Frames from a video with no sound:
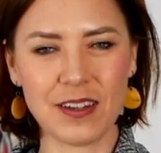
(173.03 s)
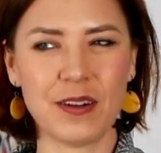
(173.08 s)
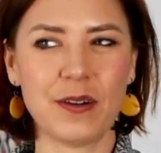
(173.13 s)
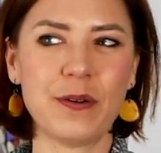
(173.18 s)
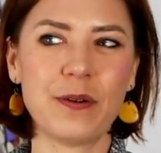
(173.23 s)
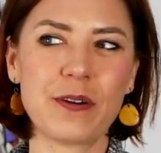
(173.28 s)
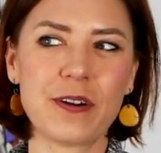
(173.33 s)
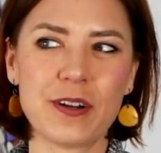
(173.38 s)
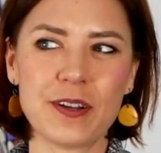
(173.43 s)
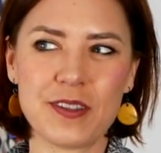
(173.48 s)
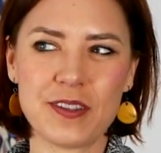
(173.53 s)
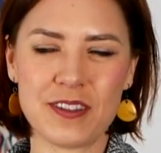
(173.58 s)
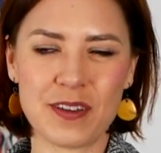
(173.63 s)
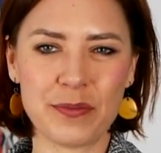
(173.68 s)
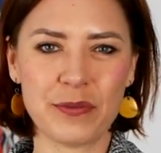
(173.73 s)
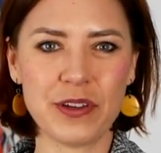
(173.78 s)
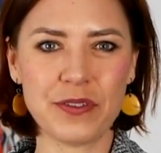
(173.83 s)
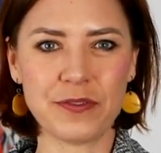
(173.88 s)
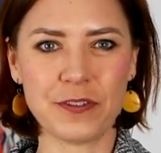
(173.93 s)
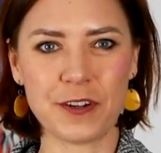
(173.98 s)
or
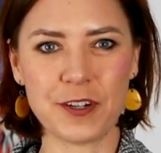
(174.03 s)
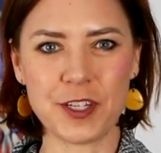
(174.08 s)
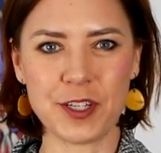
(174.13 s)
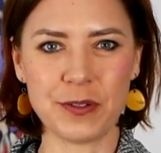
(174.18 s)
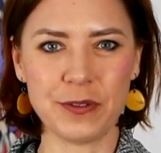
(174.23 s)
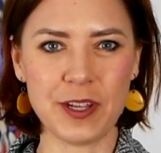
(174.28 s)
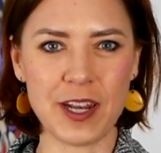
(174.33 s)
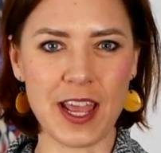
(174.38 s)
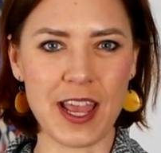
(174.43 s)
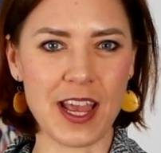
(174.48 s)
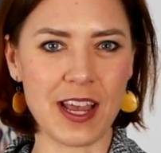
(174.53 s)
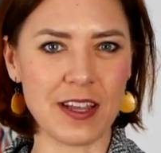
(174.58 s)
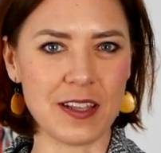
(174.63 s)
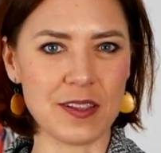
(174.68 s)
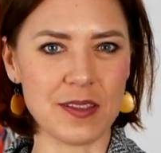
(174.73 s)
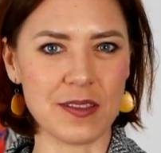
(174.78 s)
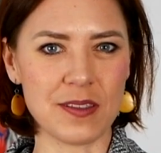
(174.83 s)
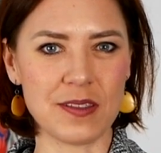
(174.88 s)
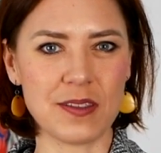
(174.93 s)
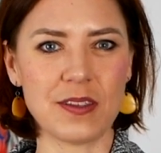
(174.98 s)
some refer to it
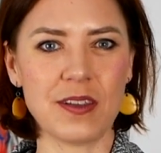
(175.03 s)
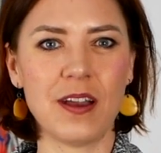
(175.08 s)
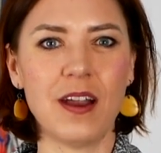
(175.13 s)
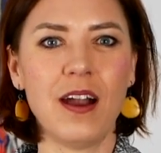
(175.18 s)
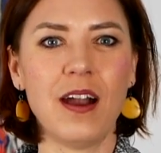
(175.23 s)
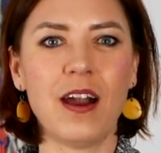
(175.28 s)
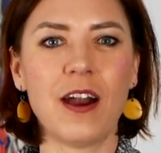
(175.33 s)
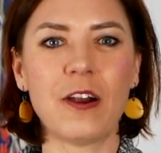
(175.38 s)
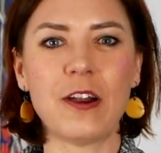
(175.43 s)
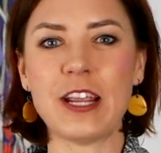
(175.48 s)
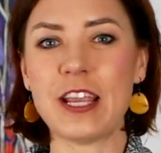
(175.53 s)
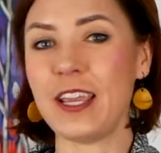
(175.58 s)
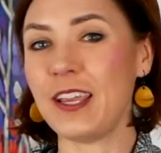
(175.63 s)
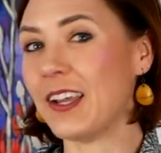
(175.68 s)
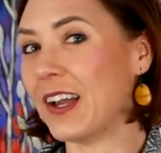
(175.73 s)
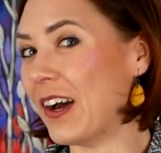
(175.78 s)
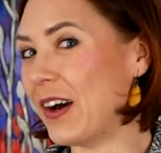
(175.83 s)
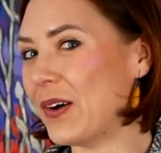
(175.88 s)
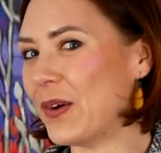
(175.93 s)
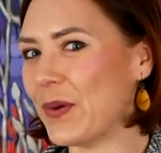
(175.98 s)
as our
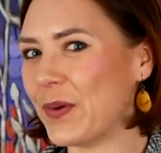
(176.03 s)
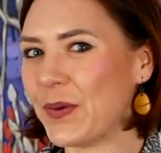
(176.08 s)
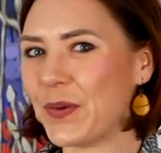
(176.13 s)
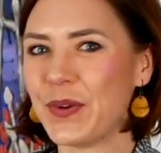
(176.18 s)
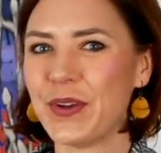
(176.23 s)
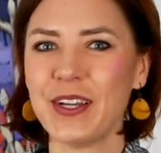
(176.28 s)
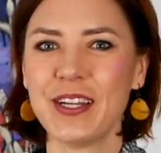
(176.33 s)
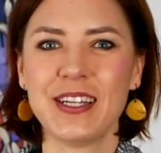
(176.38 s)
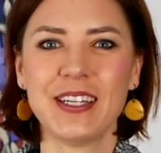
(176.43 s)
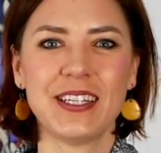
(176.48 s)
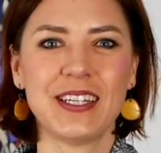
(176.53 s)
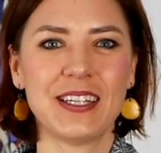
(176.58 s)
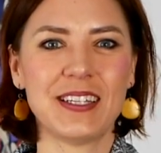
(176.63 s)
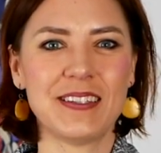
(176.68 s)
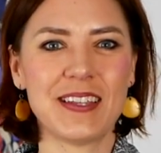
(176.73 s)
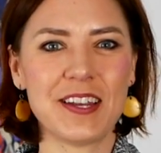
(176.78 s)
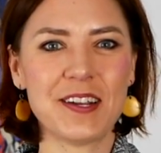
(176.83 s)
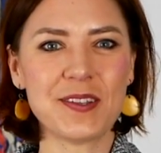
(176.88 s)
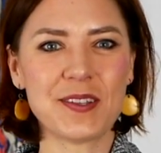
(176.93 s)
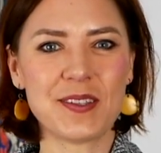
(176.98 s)
ego.
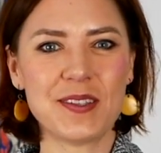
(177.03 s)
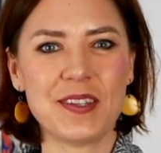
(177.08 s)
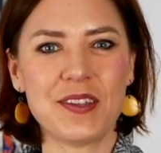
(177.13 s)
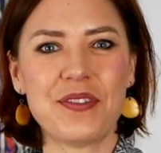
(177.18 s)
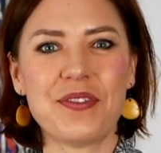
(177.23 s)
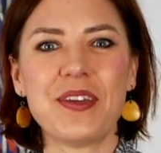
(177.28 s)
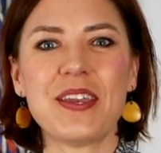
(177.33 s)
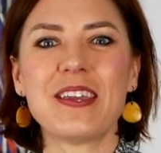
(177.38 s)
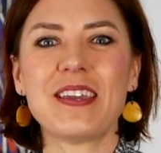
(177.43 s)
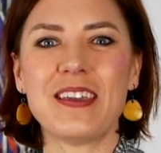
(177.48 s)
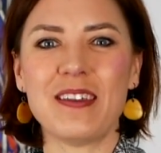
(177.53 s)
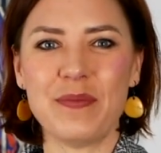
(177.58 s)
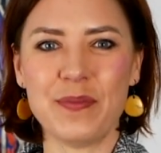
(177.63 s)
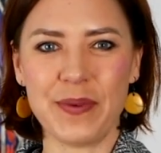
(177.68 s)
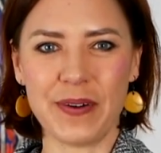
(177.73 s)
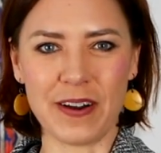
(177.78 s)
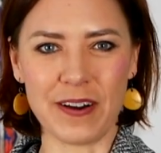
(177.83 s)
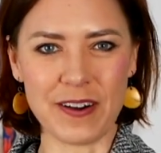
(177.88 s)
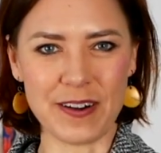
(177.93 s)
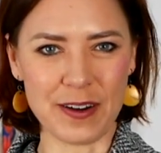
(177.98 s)
That is the thinking
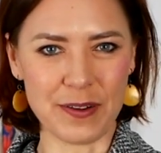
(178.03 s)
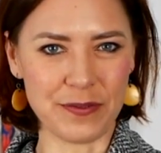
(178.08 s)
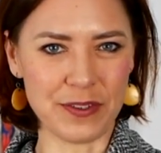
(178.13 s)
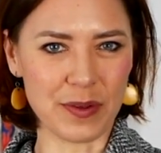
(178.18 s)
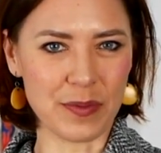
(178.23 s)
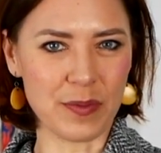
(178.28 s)
part of your